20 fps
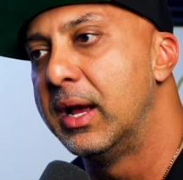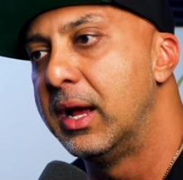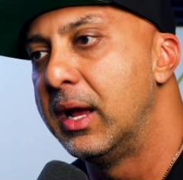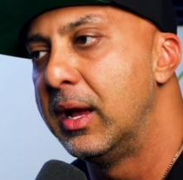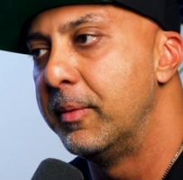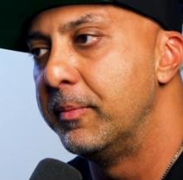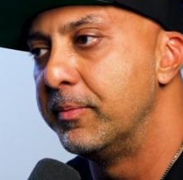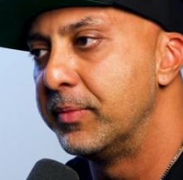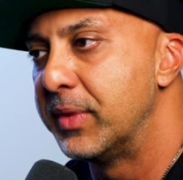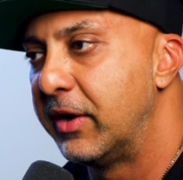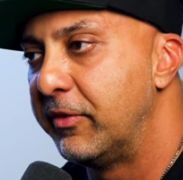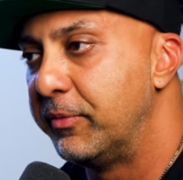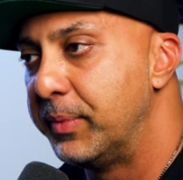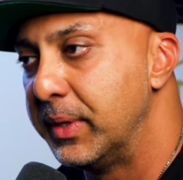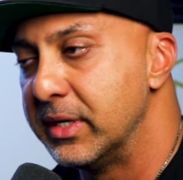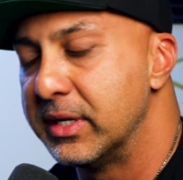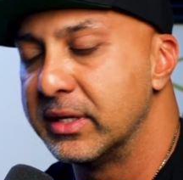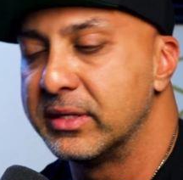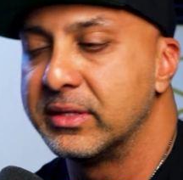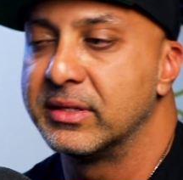um, that have
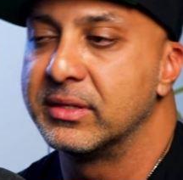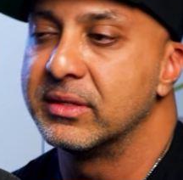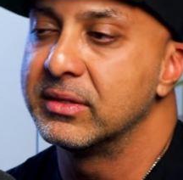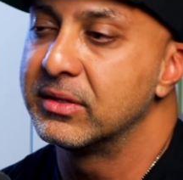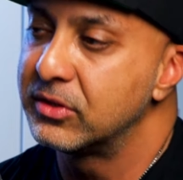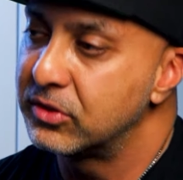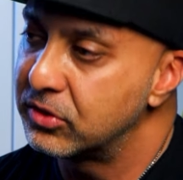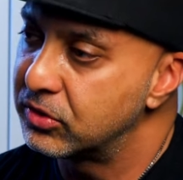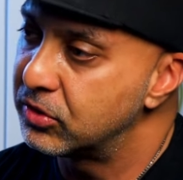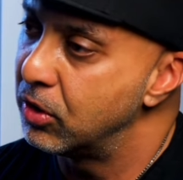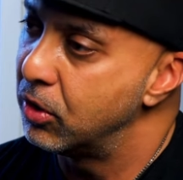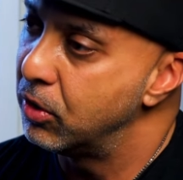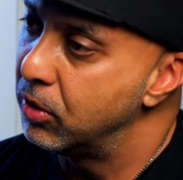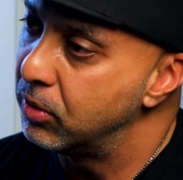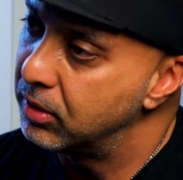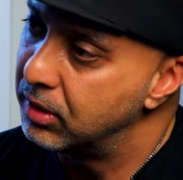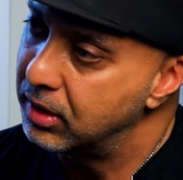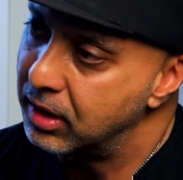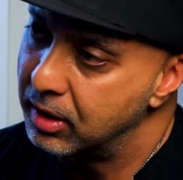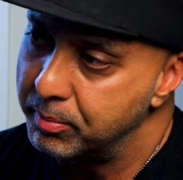been just
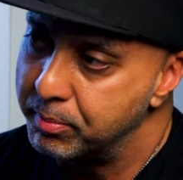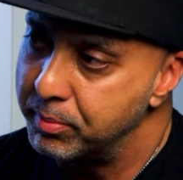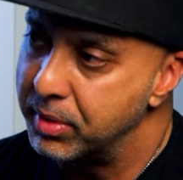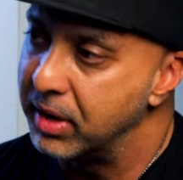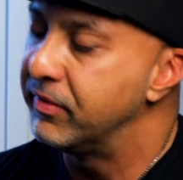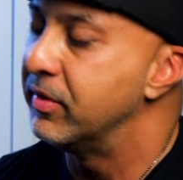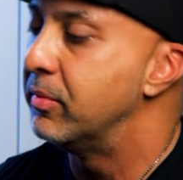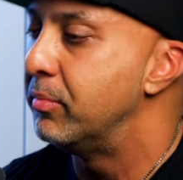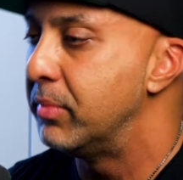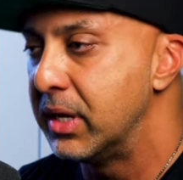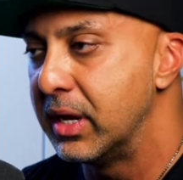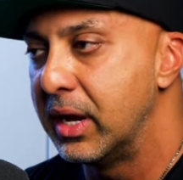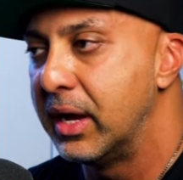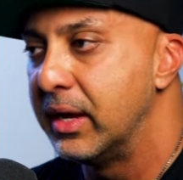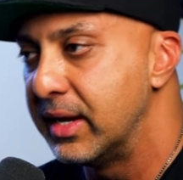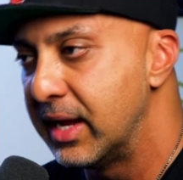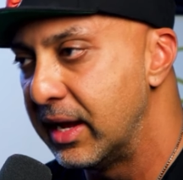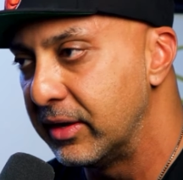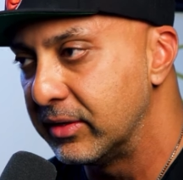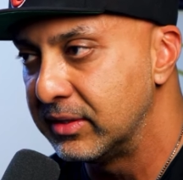so above and
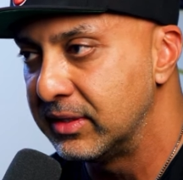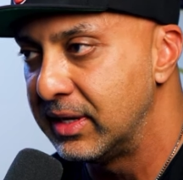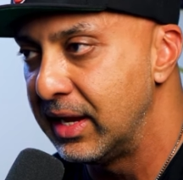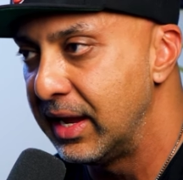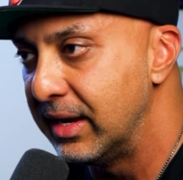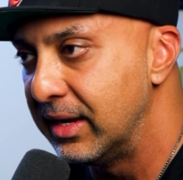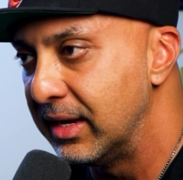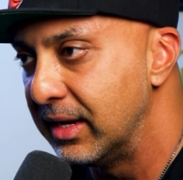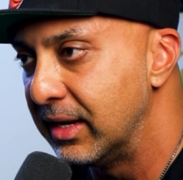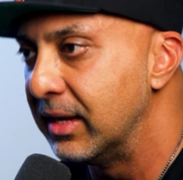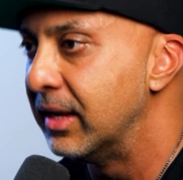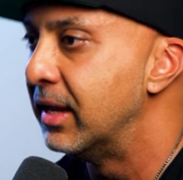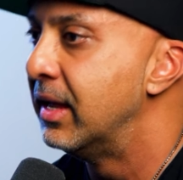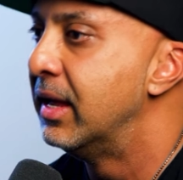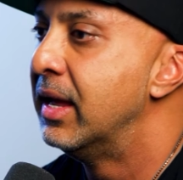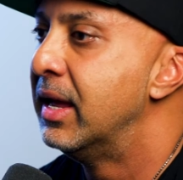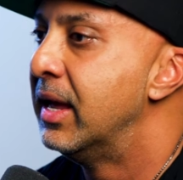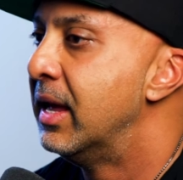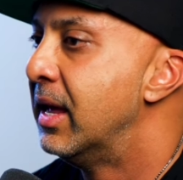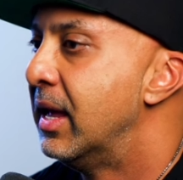beyond outstanding
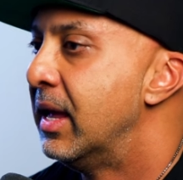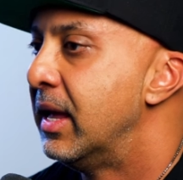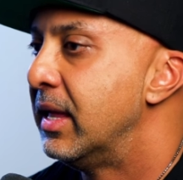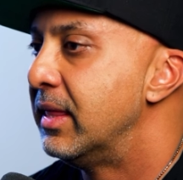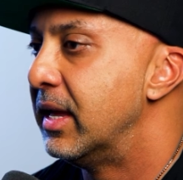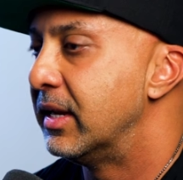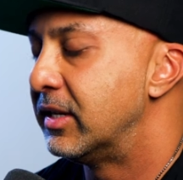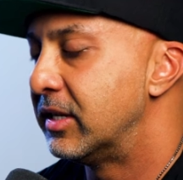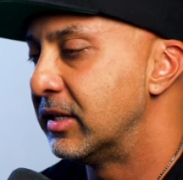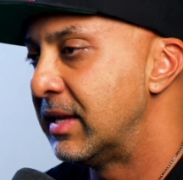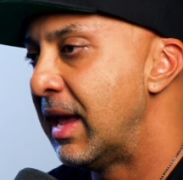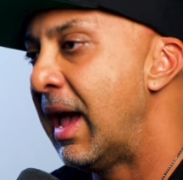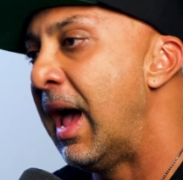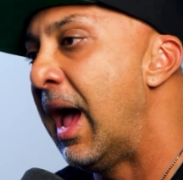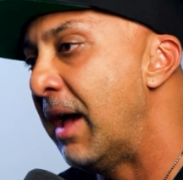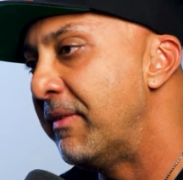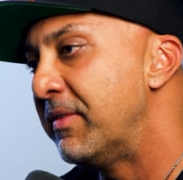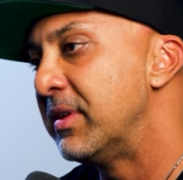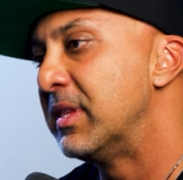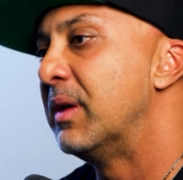that just
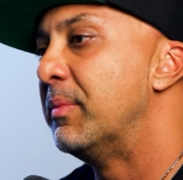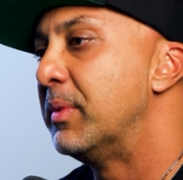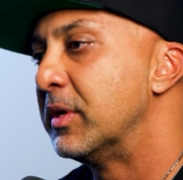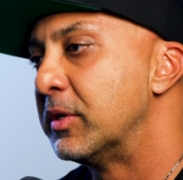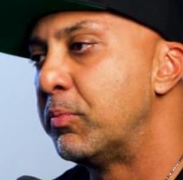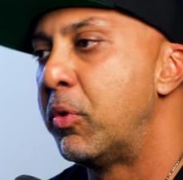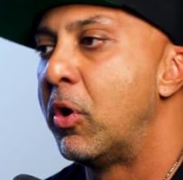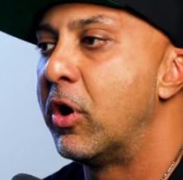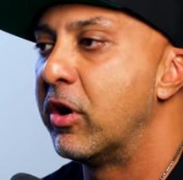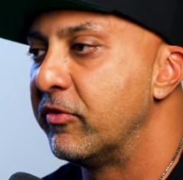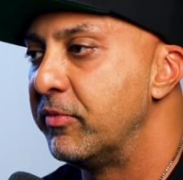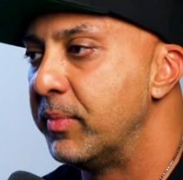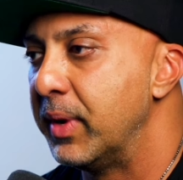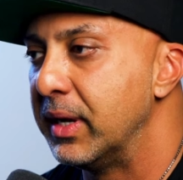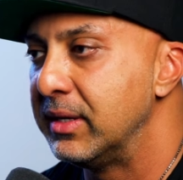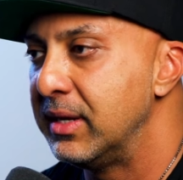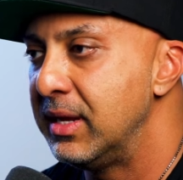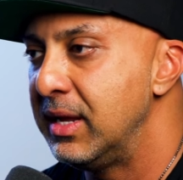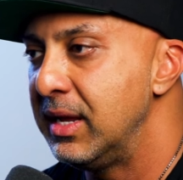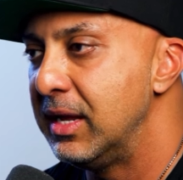having them as part of
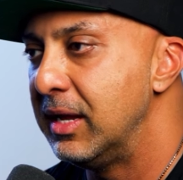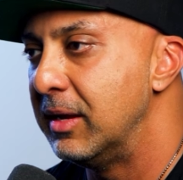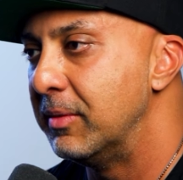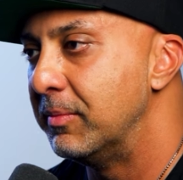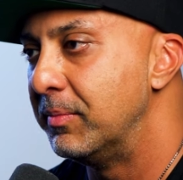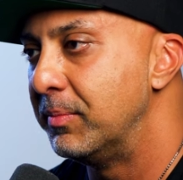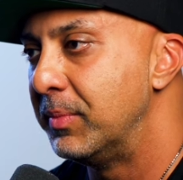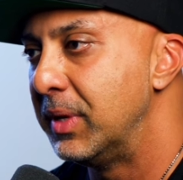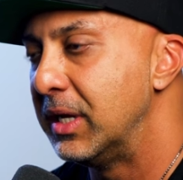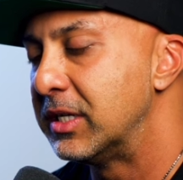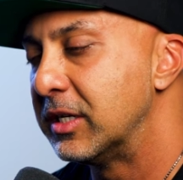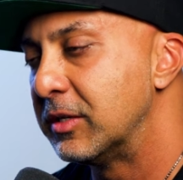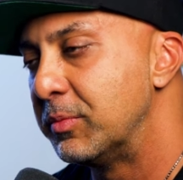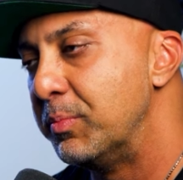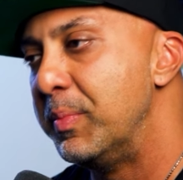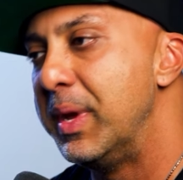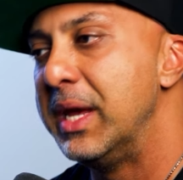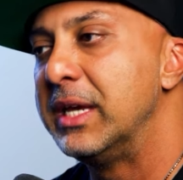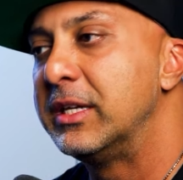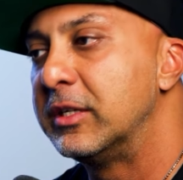my team, it
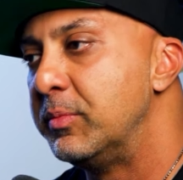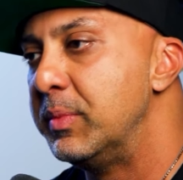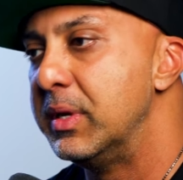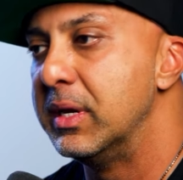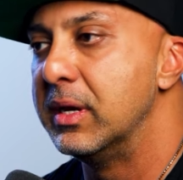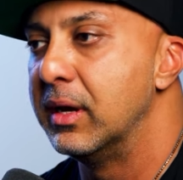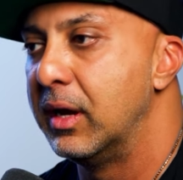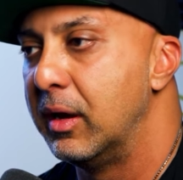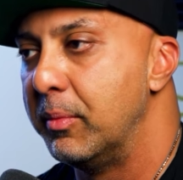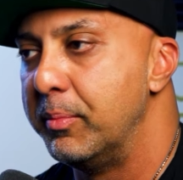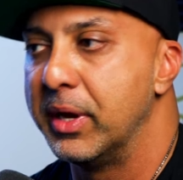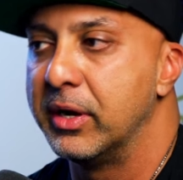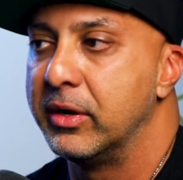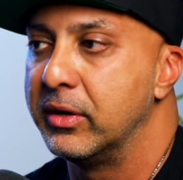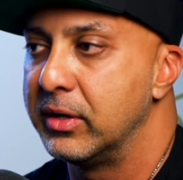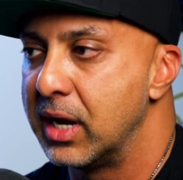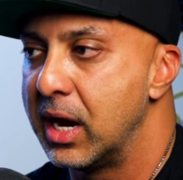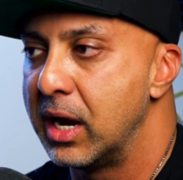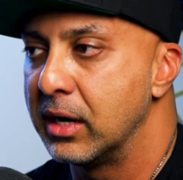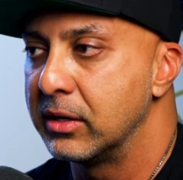just makes me a
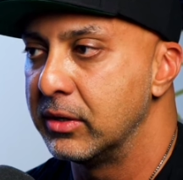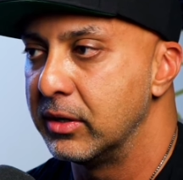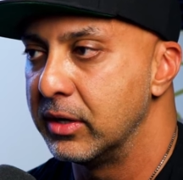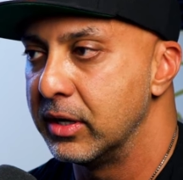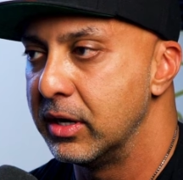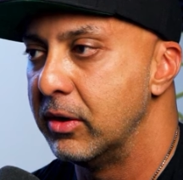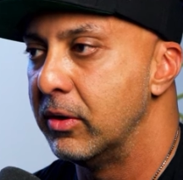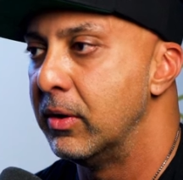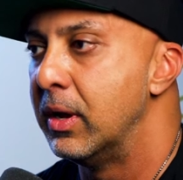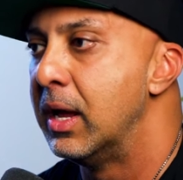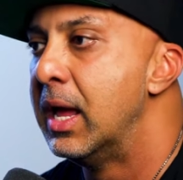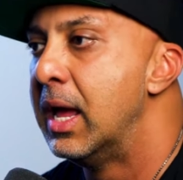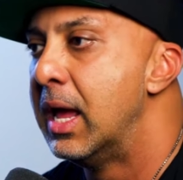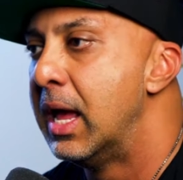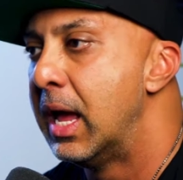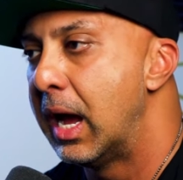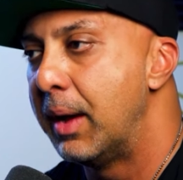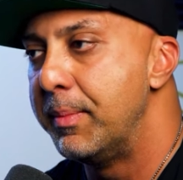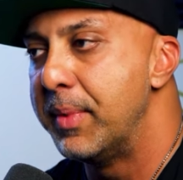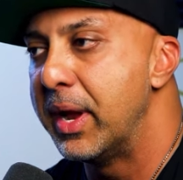better doctor. You know,
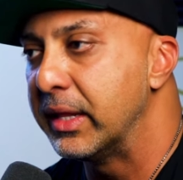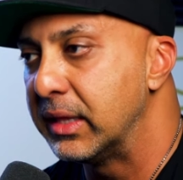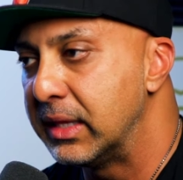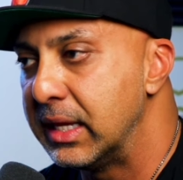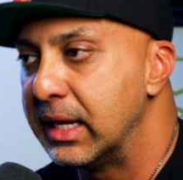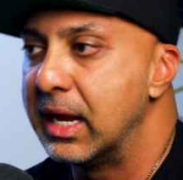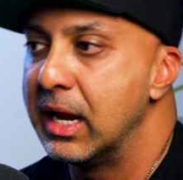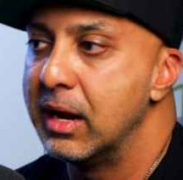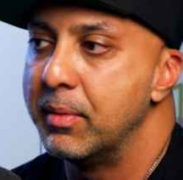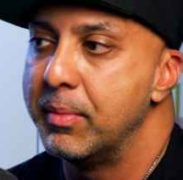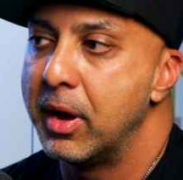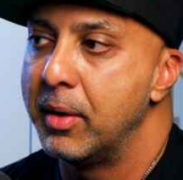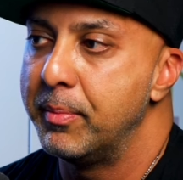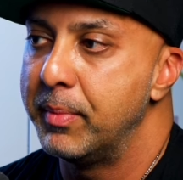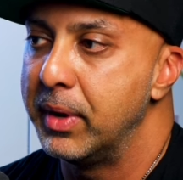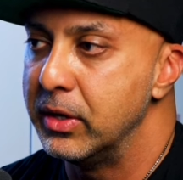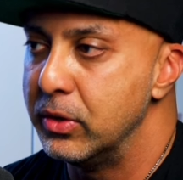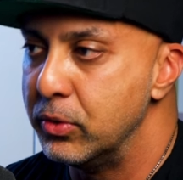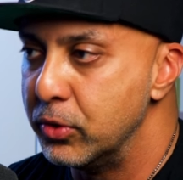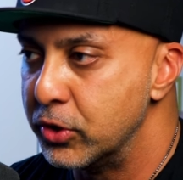I'm not thinking
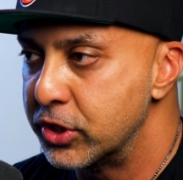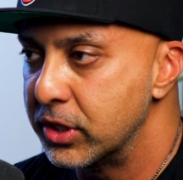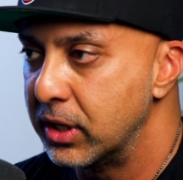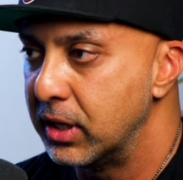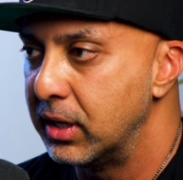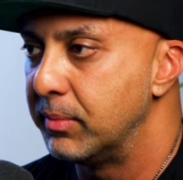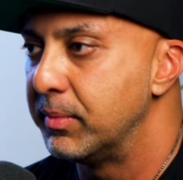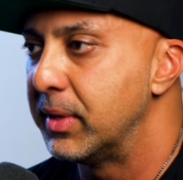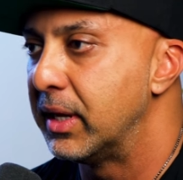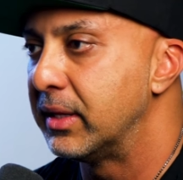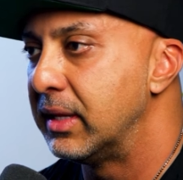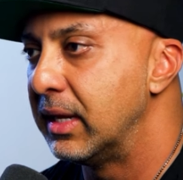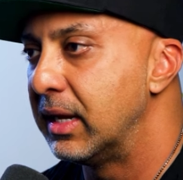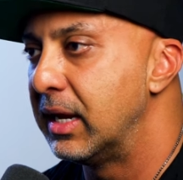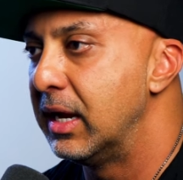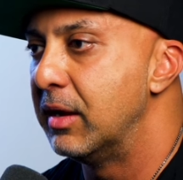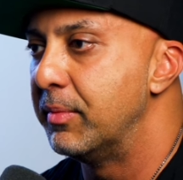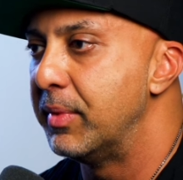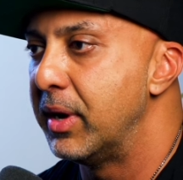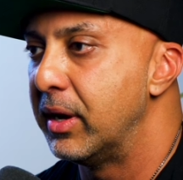about minutia. I'm not
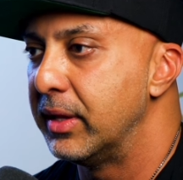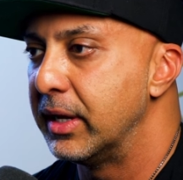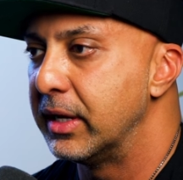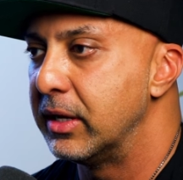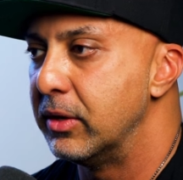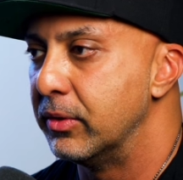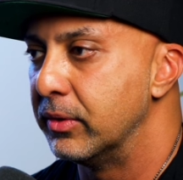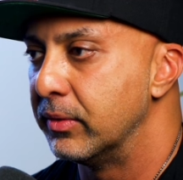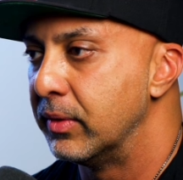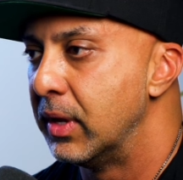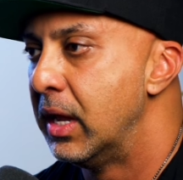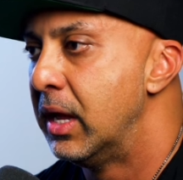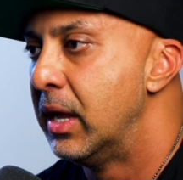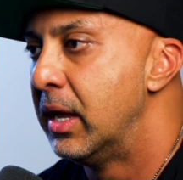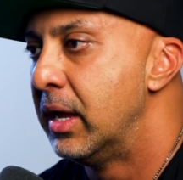thinking about like, you know,